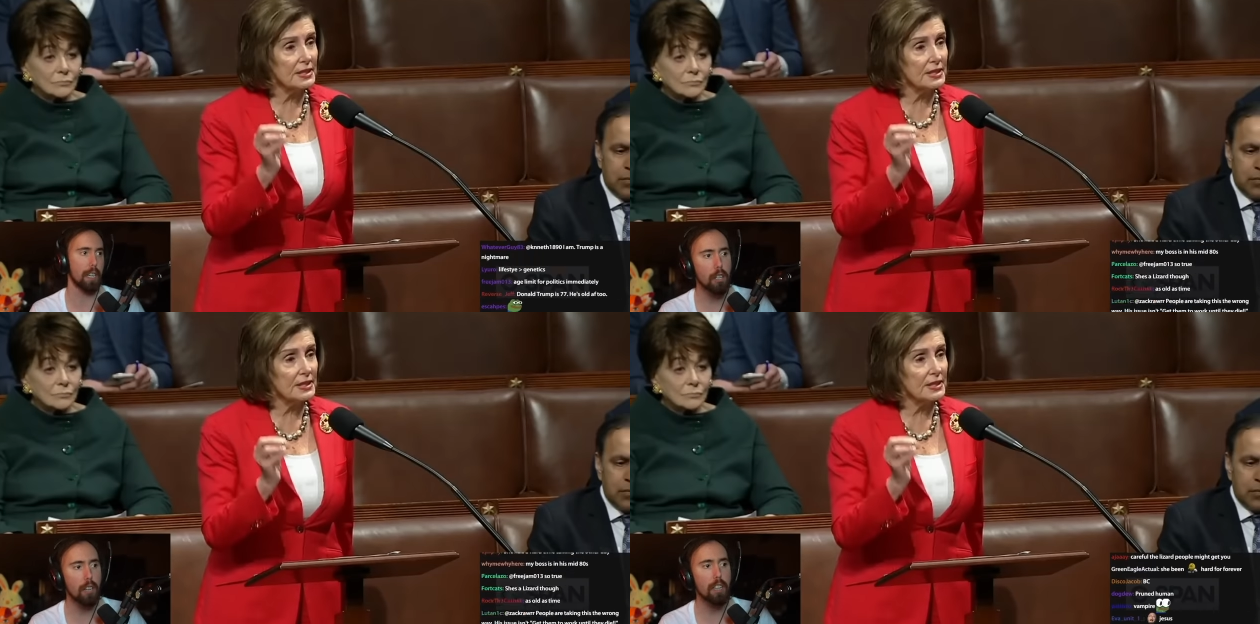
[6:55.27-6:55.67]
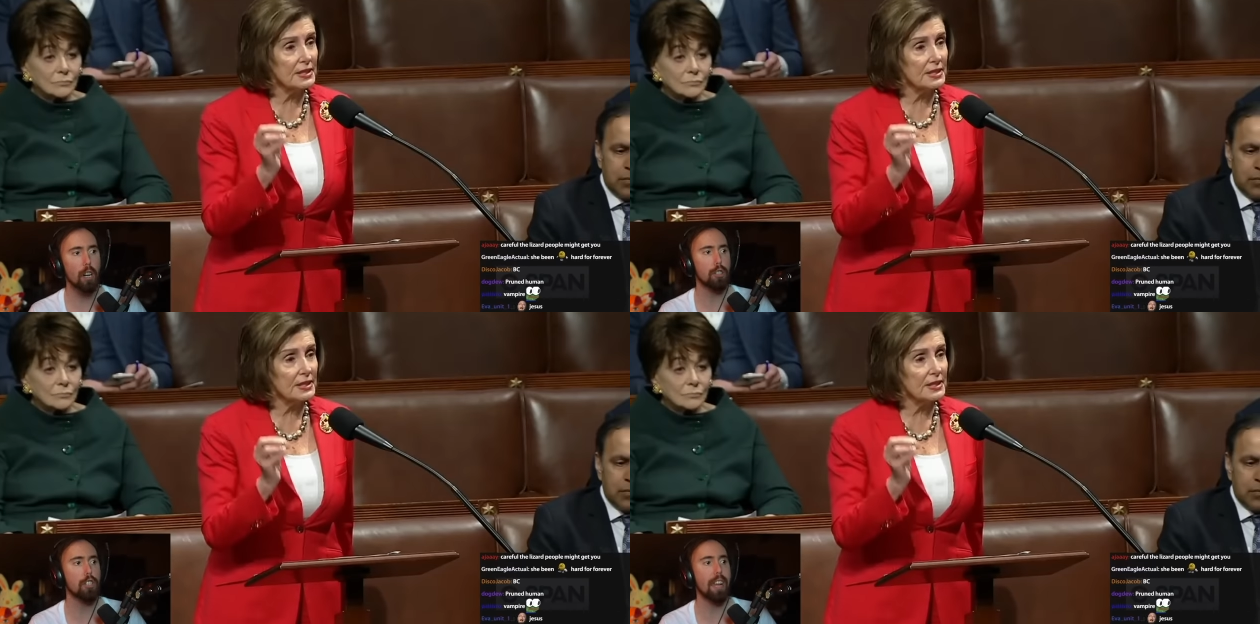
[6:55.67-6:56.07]
Speaker 1: She's,
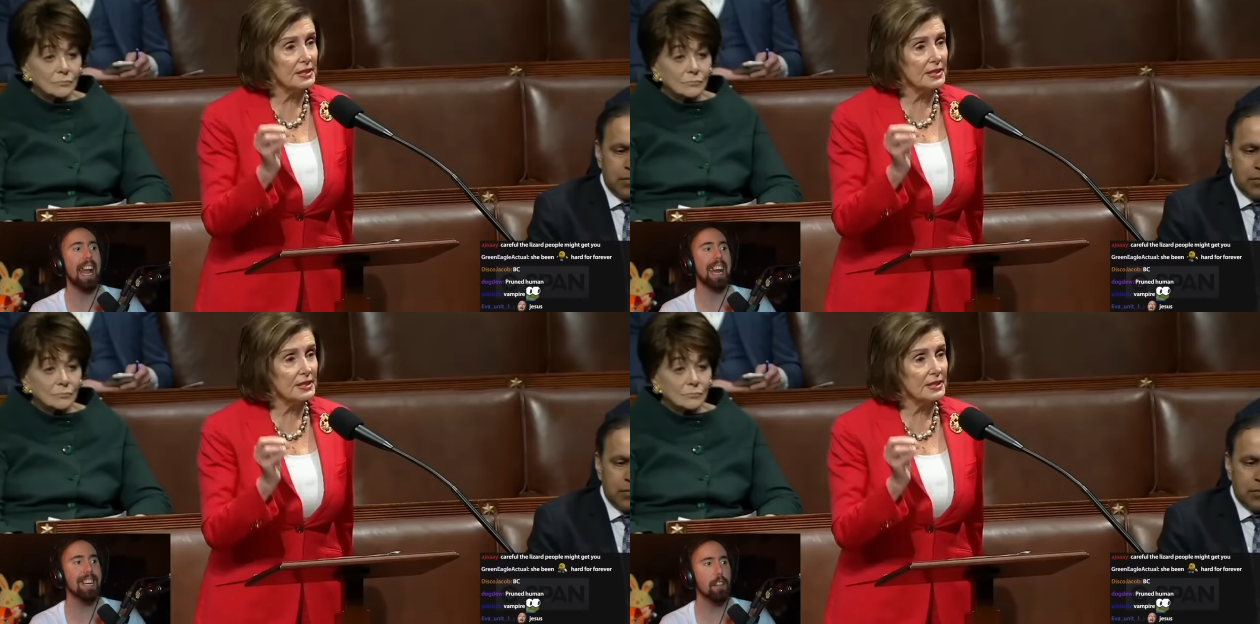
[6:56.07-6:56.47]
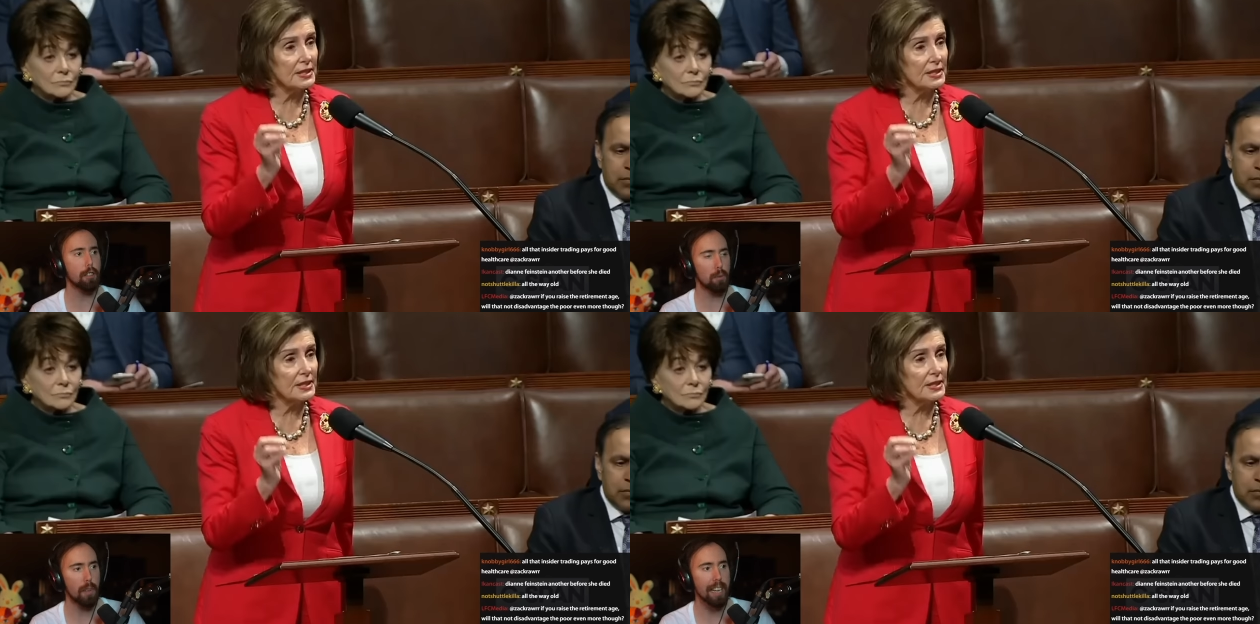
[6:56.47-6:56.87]
no, she's
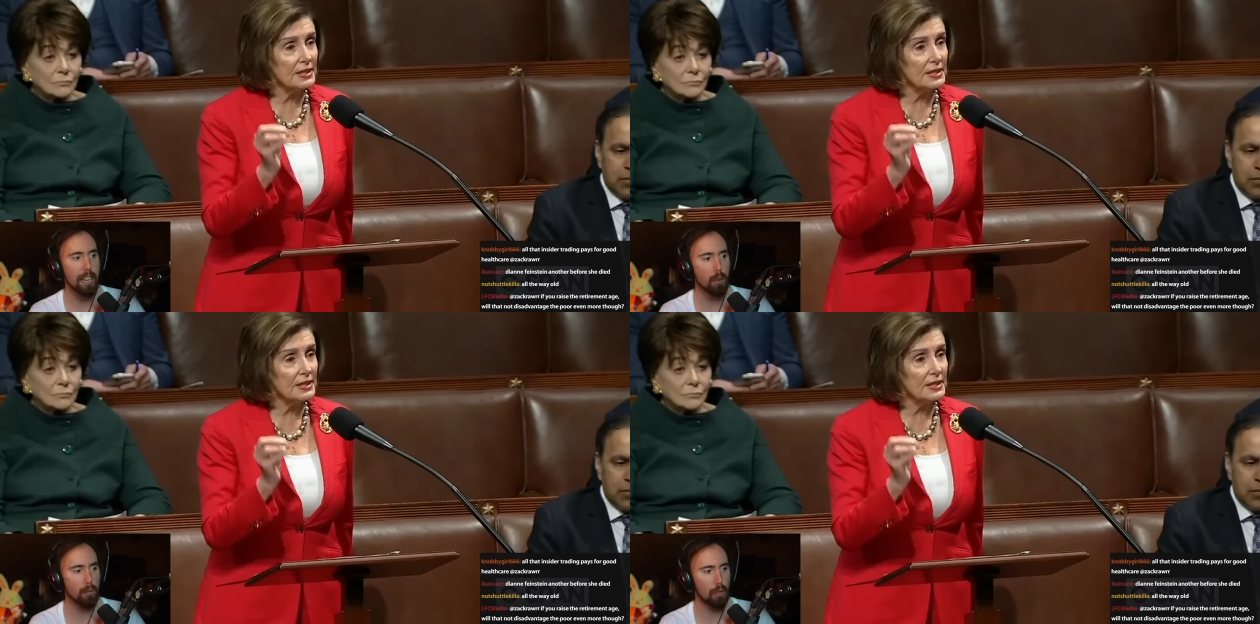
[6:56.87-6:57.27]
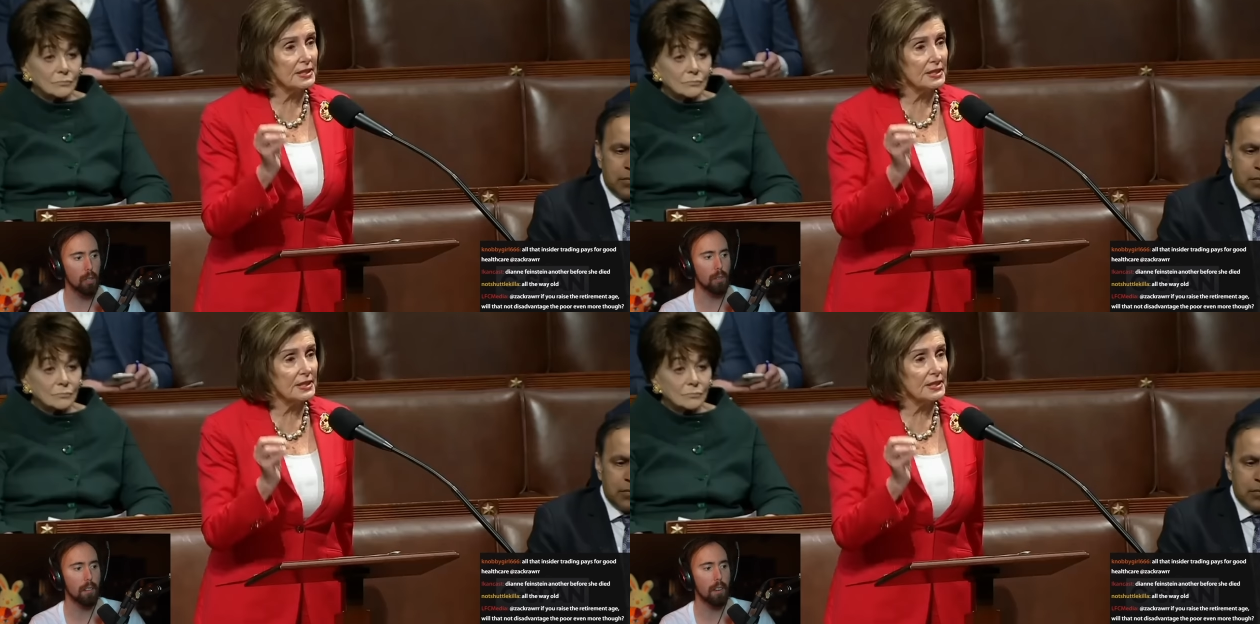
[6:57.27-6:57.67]
eighty-three years
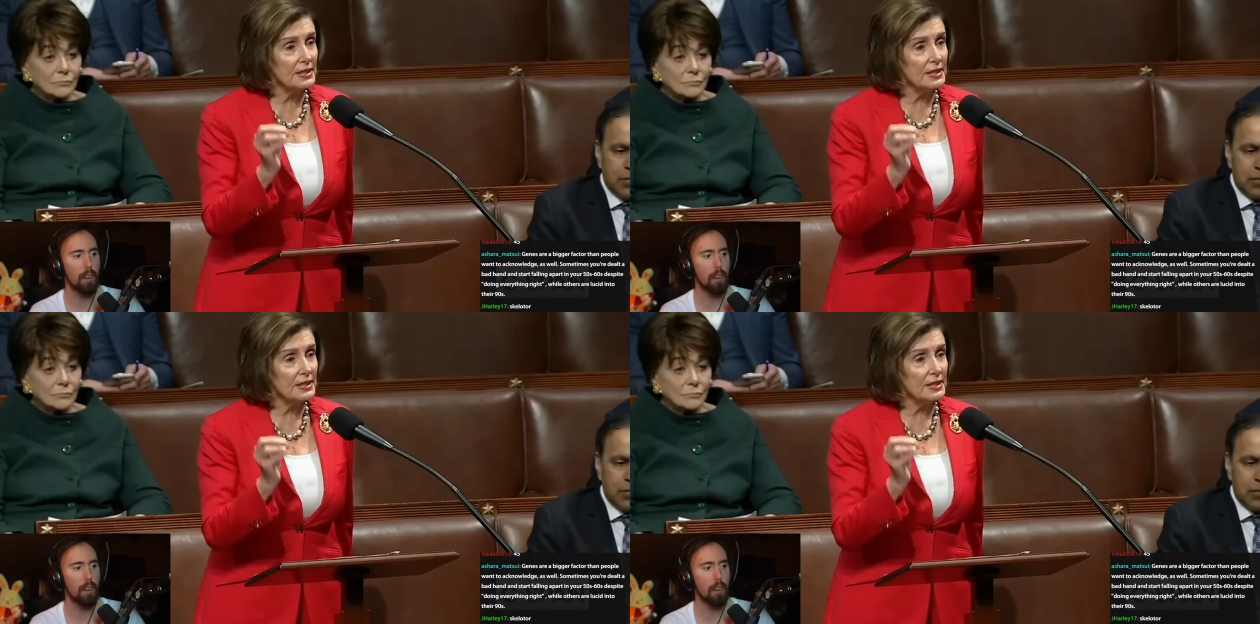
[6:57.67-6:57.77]
old.